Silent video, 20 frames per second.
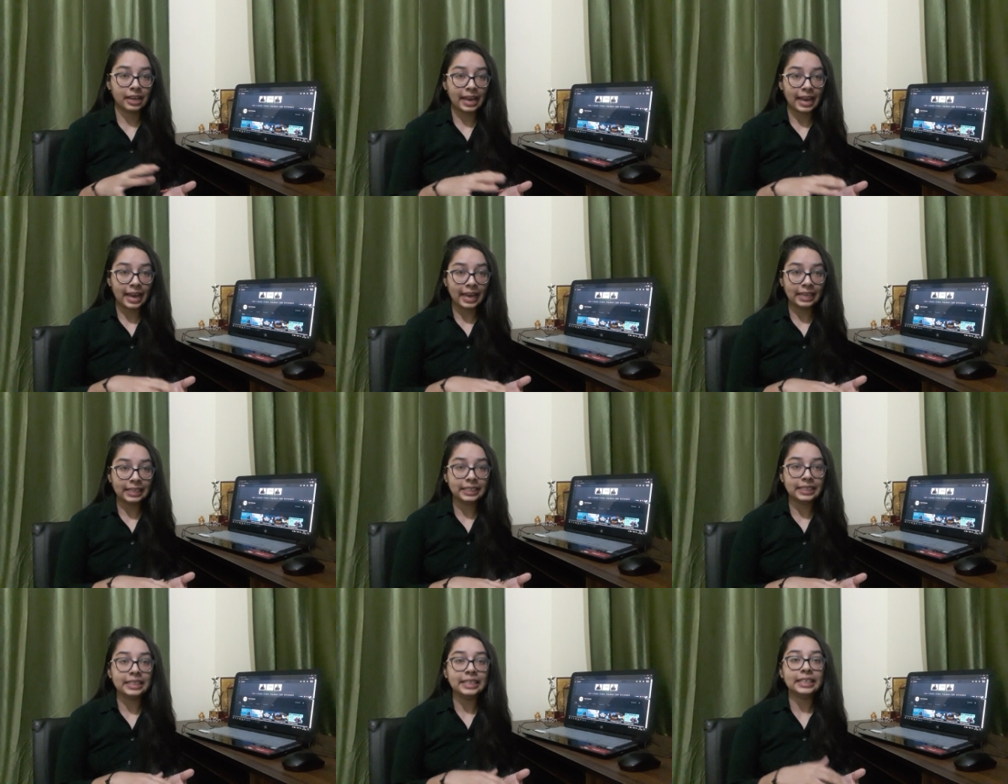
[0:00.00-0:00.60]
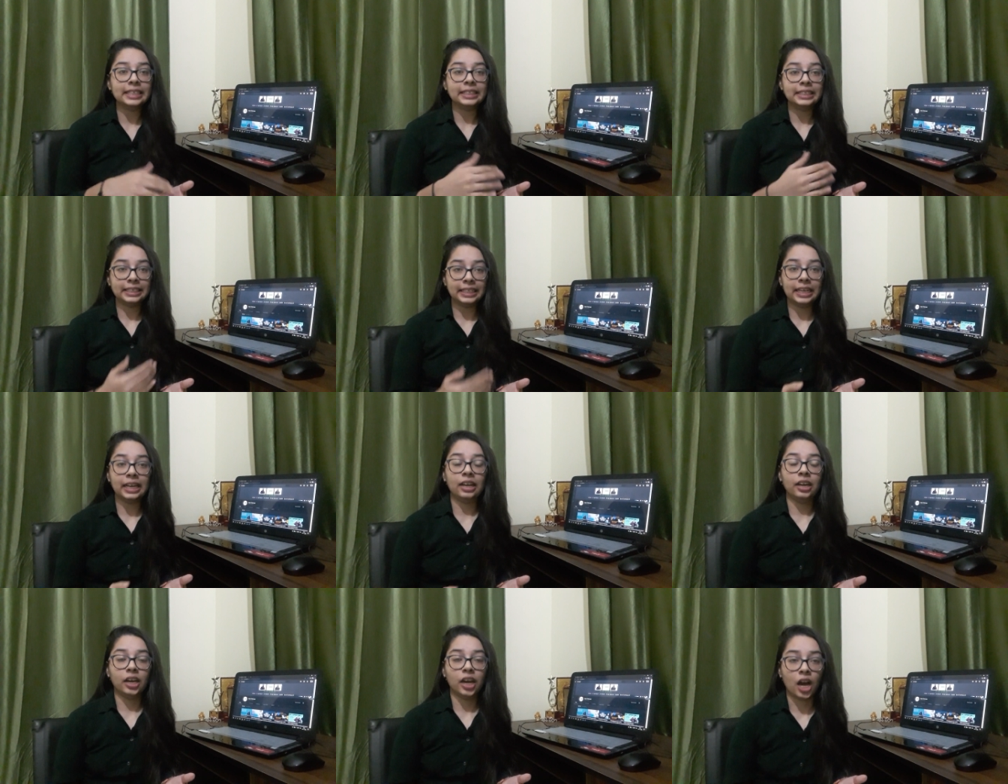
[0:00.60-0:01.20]
any
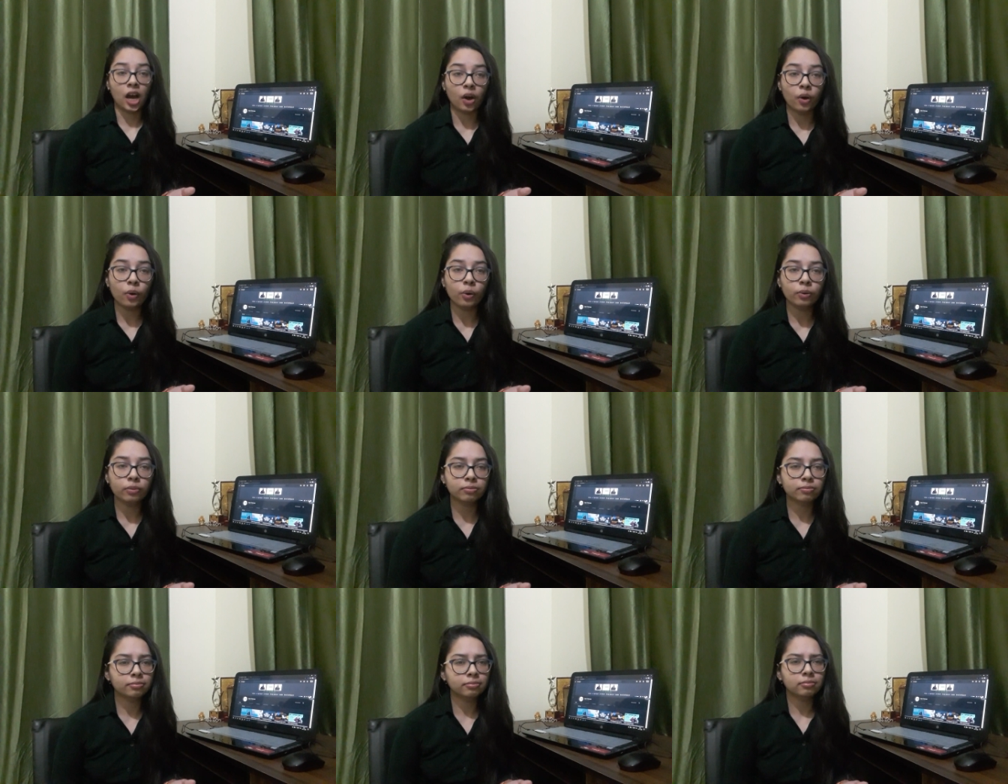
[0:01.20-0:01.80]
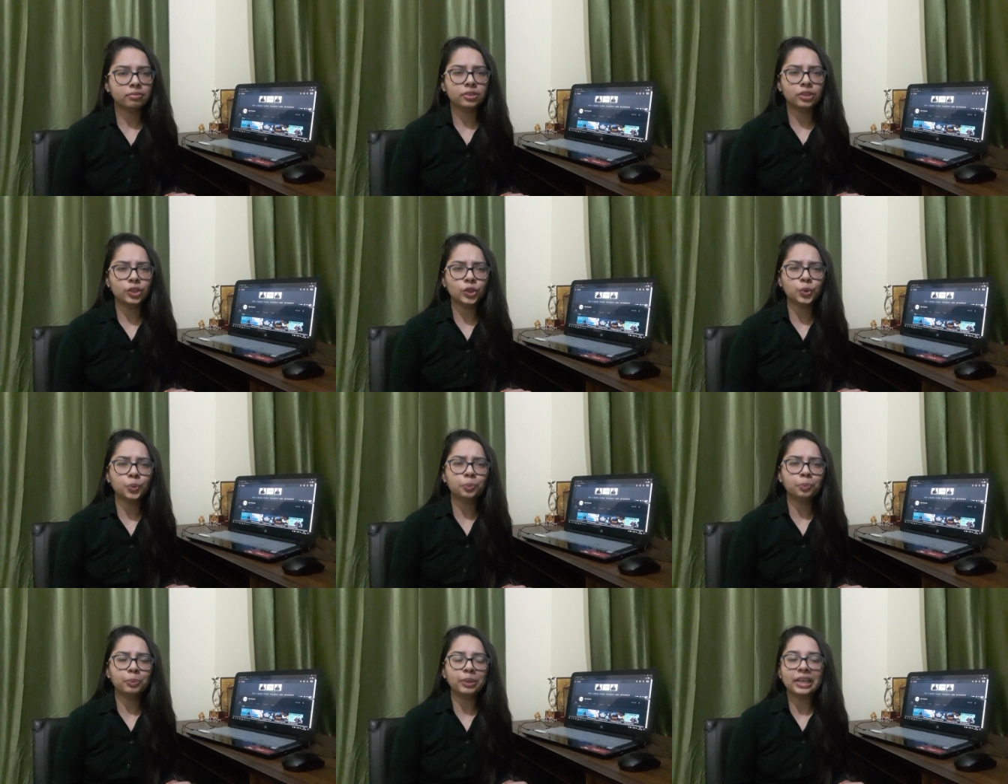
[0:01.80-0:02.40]
till now,
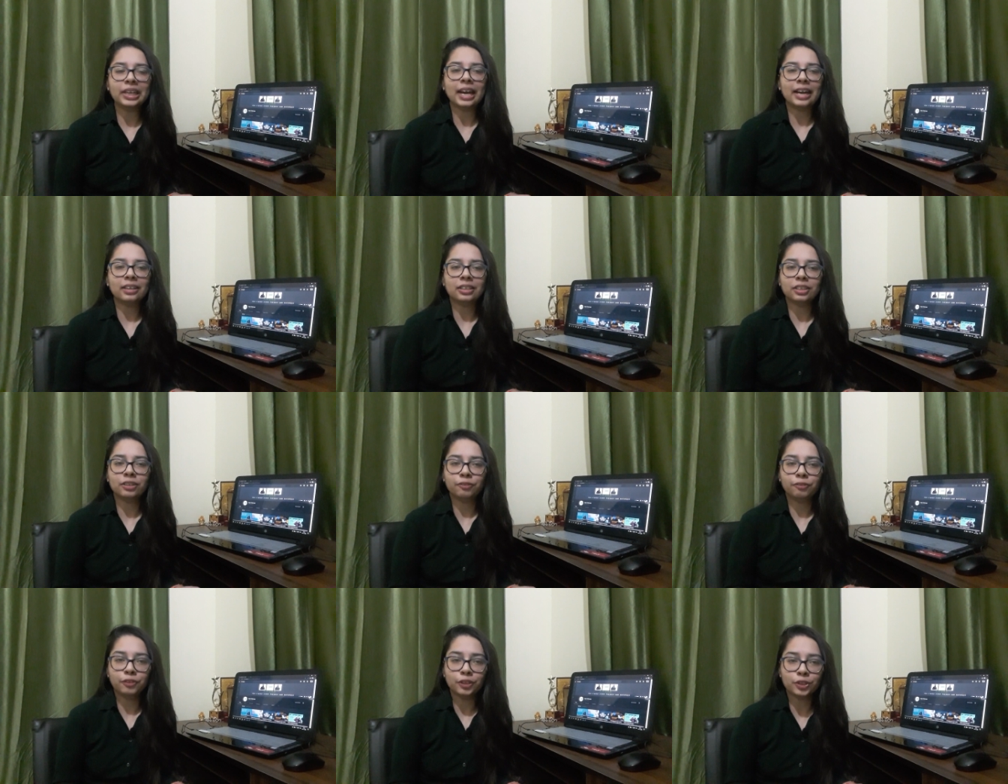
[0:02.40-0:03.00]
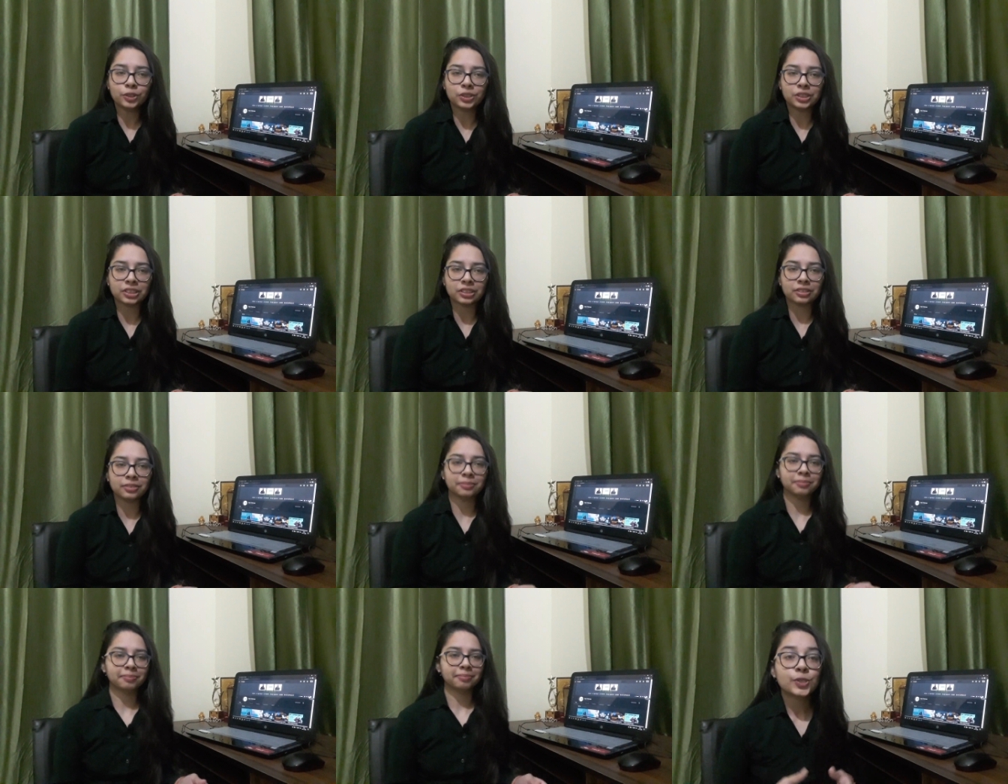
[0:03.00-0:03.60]
you may get in future.